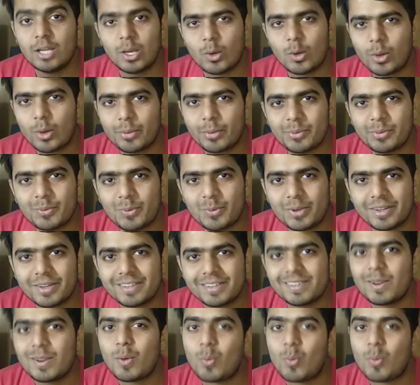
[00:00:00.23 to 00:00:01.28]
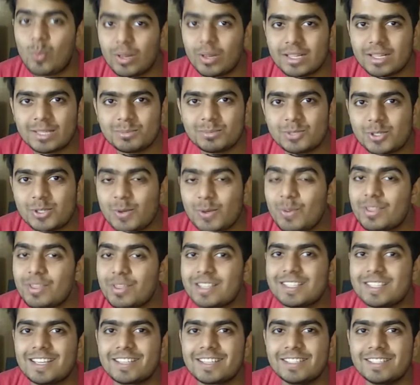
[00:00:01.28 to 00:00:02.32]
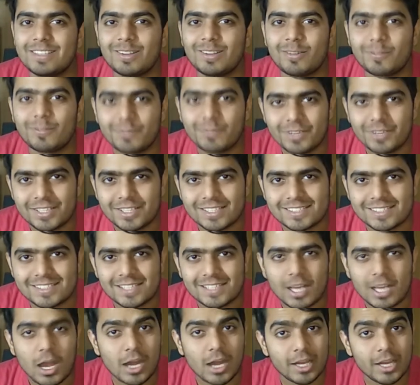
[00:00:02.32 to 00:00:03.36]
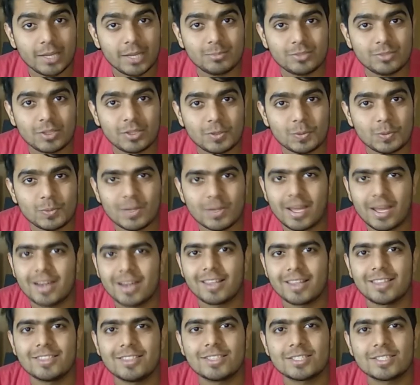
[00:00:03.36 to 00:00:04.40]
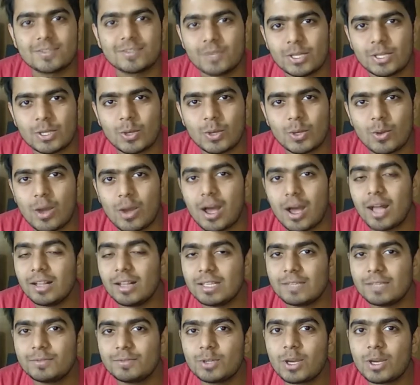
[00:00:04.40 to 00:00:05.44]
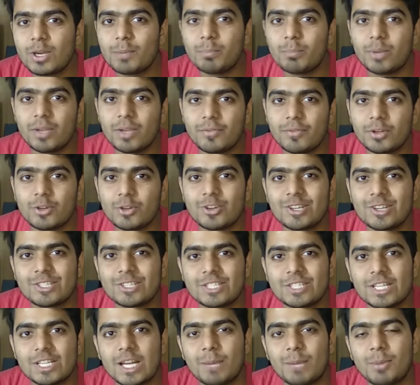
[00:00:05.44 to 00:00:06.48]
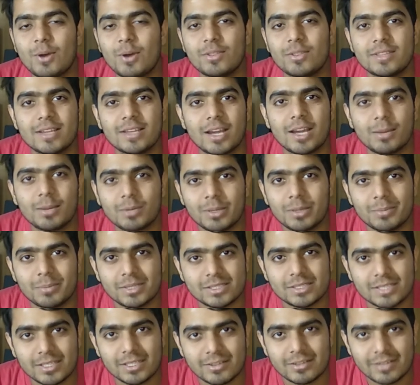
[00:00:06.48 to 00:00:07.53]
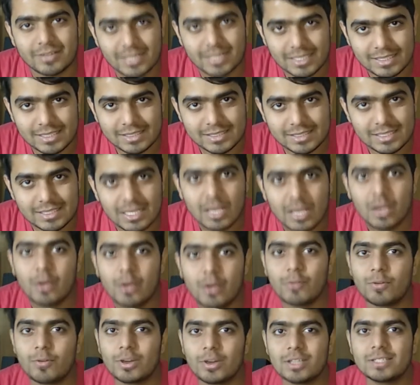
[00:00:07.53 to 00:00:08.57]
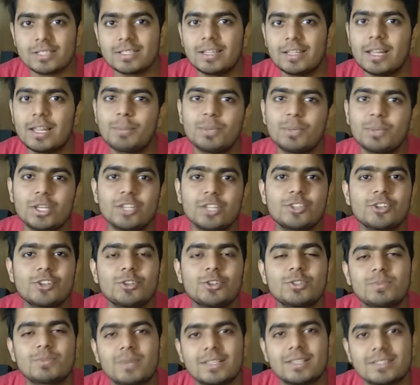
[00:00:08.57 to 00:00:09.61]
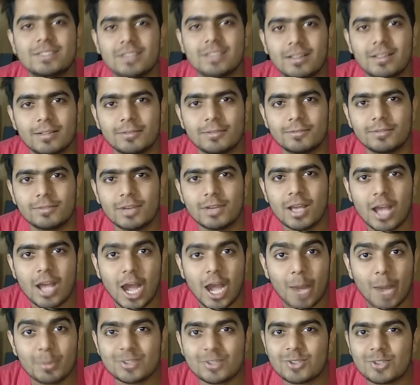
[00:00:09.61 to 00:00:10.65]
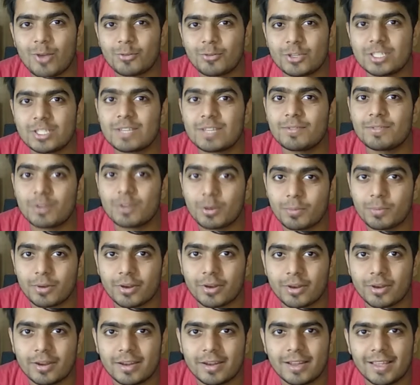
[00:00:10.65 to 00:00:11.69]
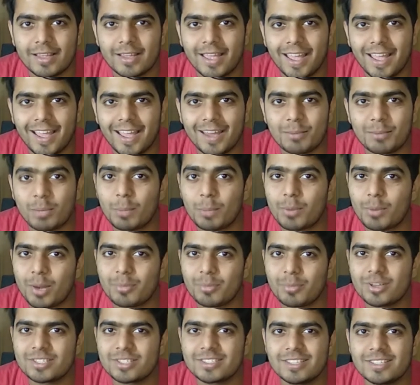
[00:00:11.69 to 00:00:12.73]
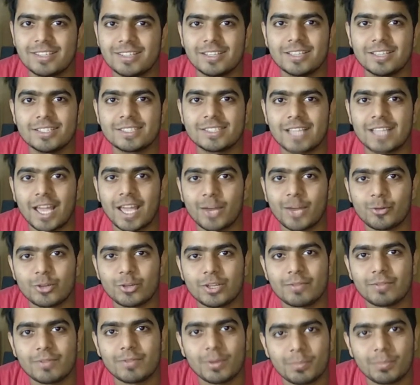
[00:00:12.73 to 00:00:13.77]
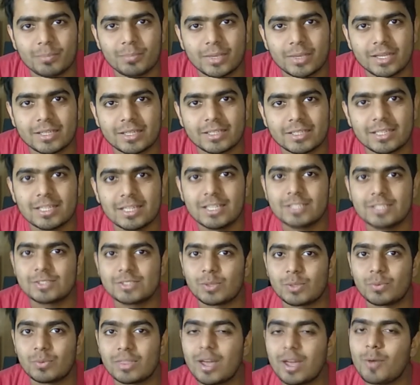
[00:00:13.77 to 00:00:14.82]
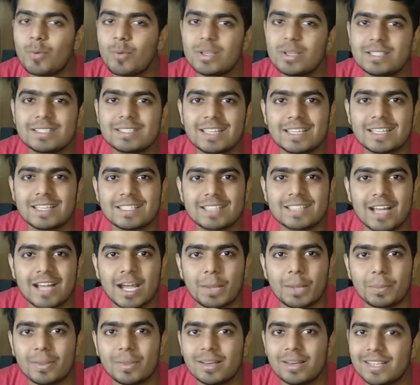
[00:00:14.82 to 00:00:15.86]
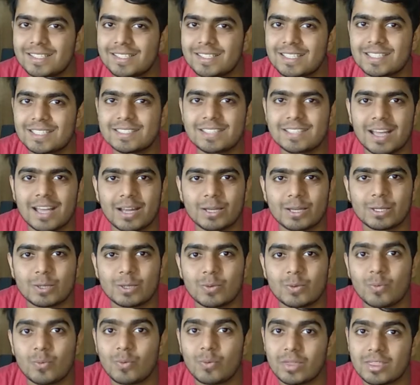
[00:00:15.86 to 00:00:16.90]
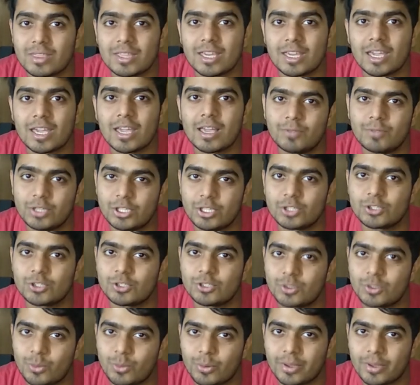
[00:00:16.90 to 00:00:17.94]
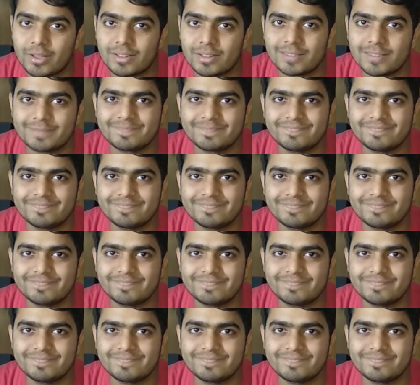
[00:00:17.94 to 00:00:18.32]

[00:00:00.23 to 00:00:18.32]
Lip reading: Hello everyone, welcome to The Technical Fist. I am Tarun and in this video I'll give you a brief introduction about the upcoming series. First, let me introduce myself. I'm a software developer and my primary skill is Android development. So without wasting any time, let's get started with the video tutorial.